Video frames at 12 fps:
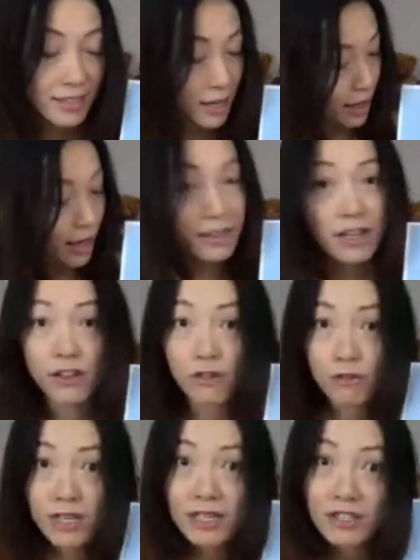And the
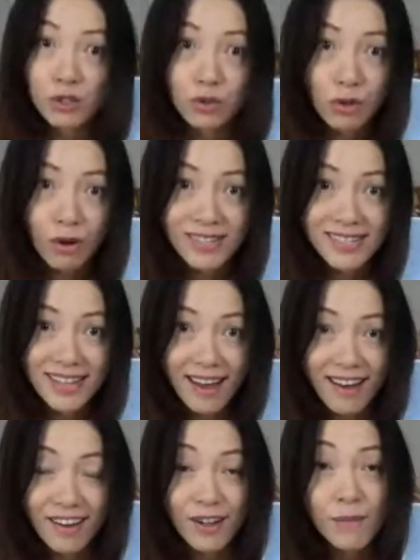3 little dots
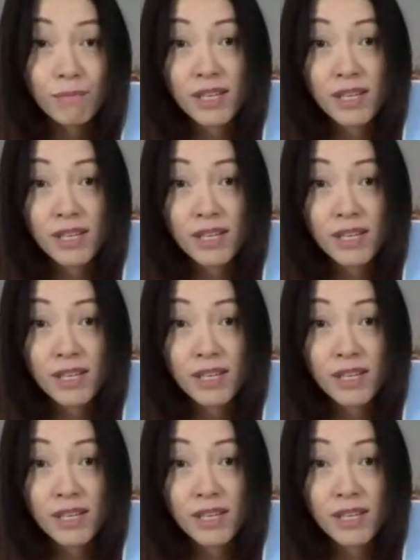there means